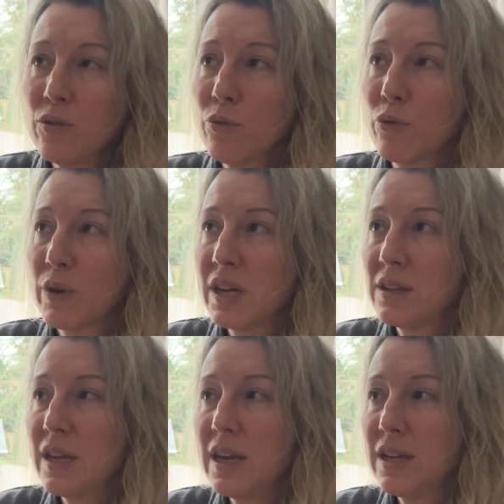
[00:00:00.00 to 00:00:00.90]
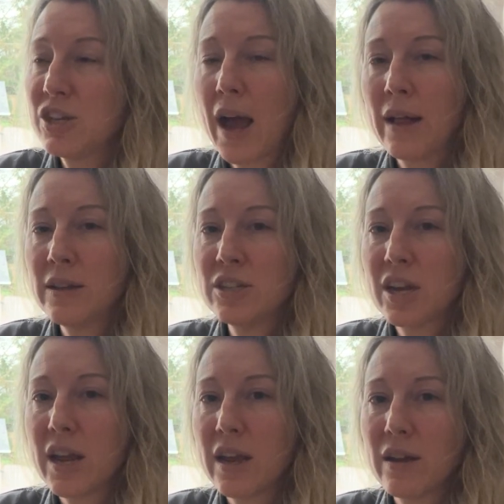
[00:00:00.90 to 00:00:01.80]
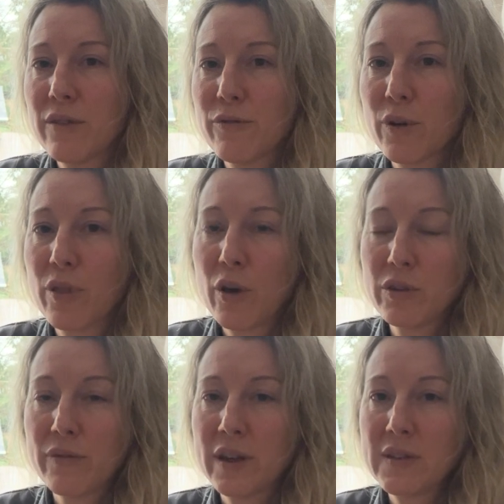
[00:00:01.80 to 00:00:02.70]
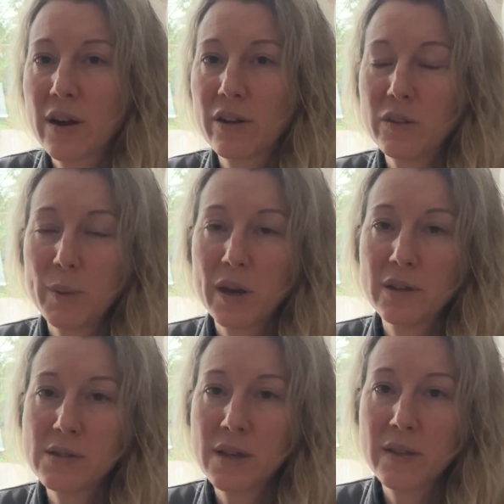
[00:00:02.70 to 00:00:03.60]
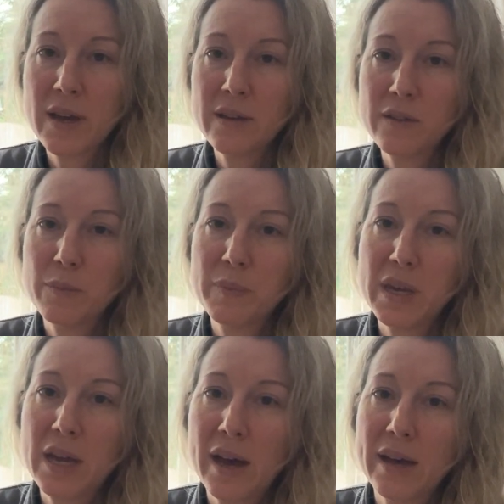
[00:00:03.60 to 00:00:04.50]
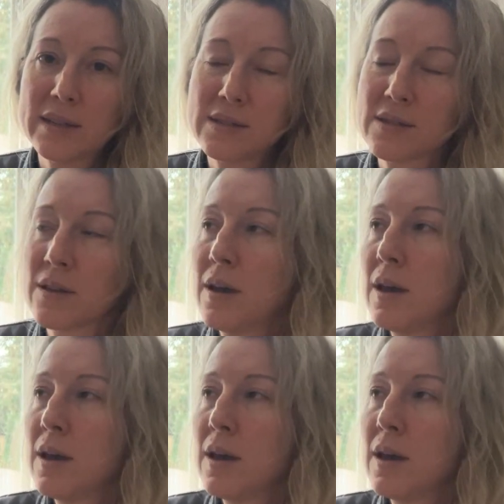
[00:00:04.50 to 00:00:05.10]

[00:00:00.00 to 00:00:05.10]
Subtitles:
really challenging for those of us that are experiencing this, because